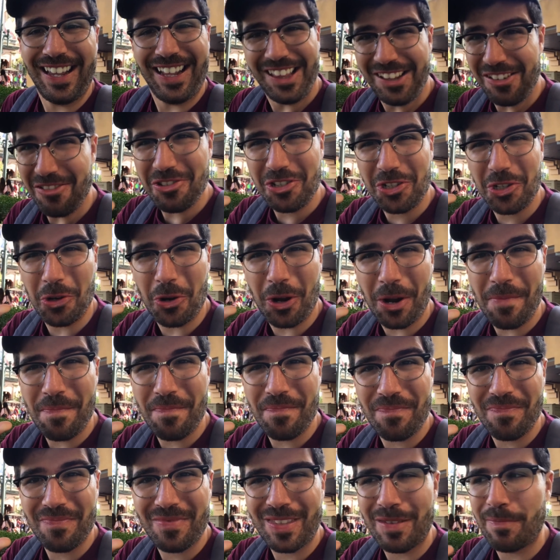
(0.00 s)
A little short,
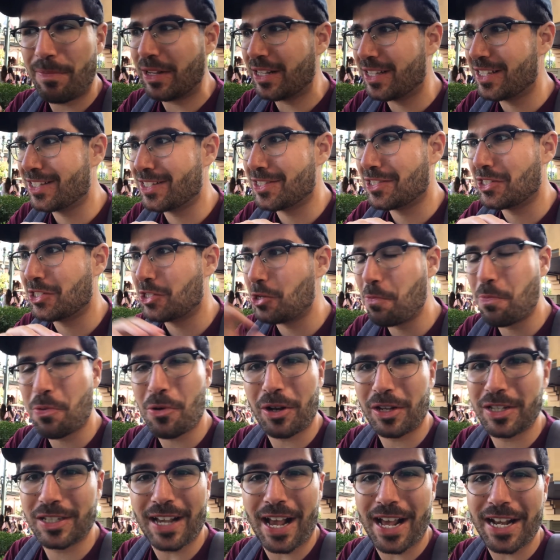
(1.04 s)
but
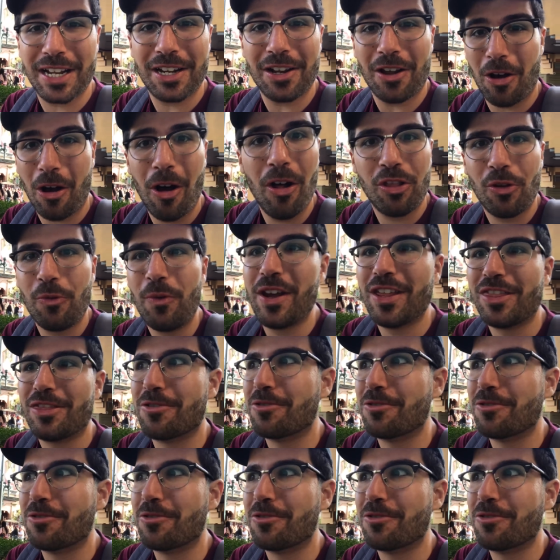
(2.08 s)
super exciting all the way